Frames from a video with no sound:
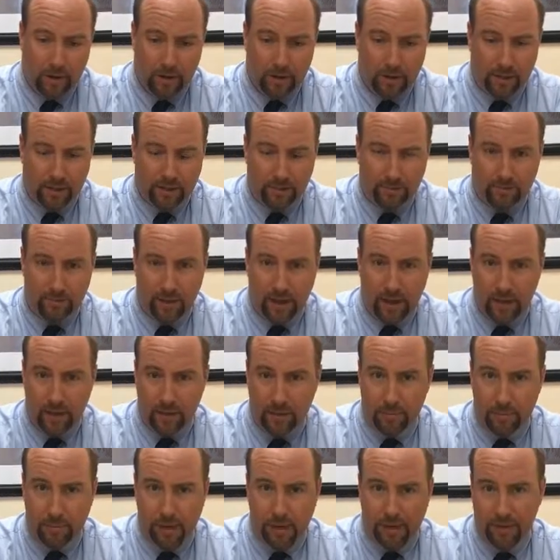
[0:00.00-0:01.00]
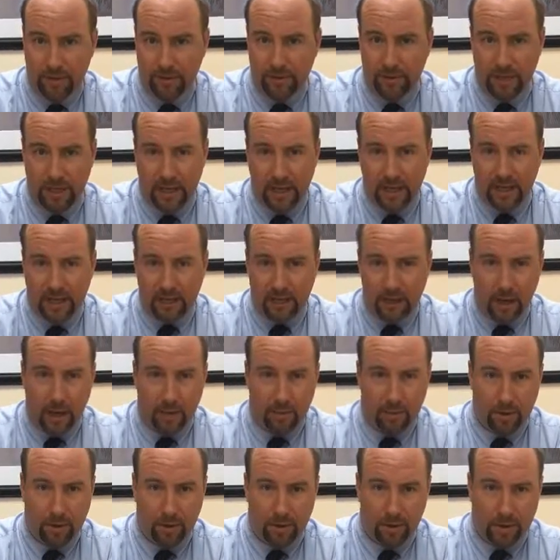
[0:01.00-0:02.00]
You can find it practically any
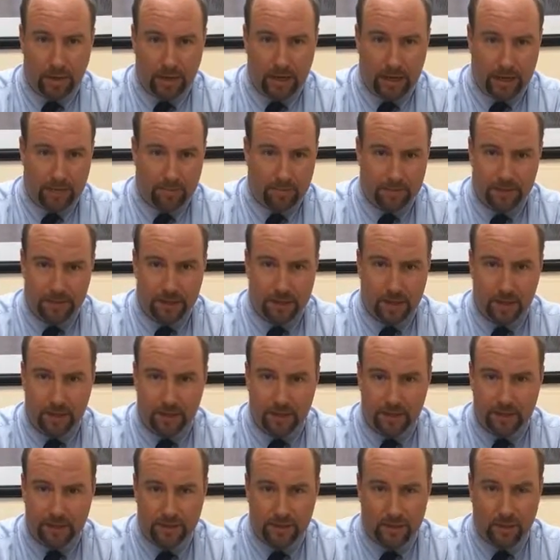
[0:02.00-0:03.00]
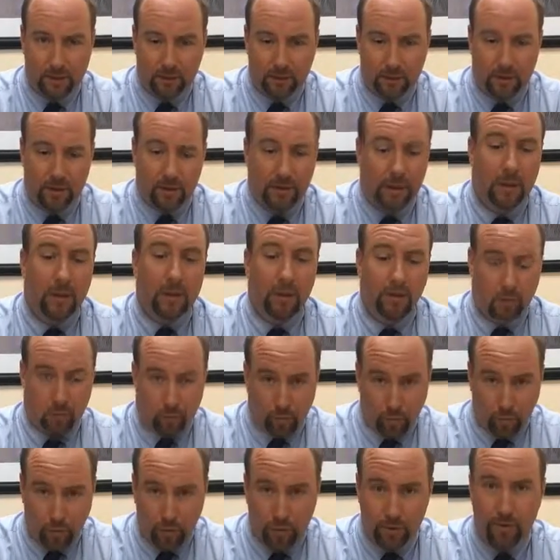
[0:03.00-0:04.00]
library, Amazon, etc.
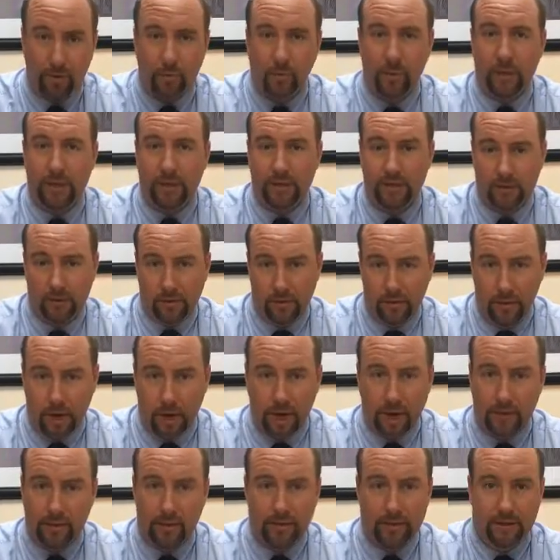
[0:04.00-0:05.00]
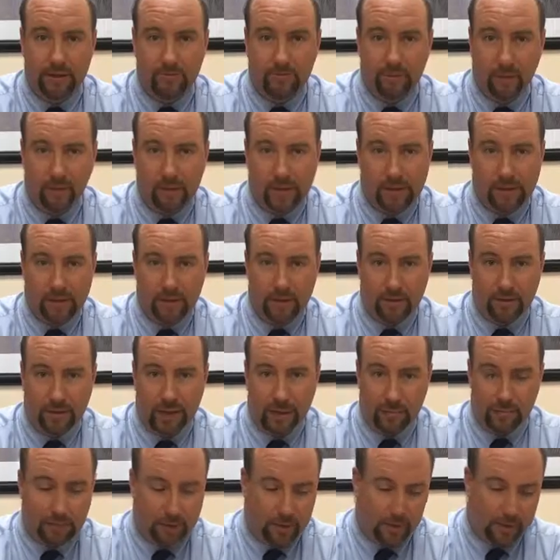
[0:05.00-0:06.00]
Worth reading. A lot of good information in
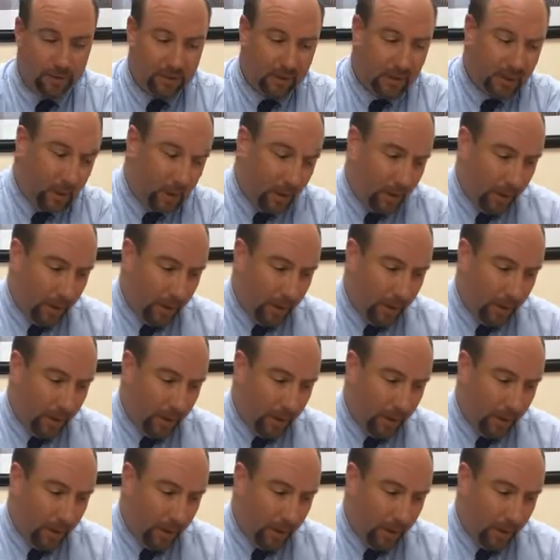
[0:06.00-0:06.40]
that book.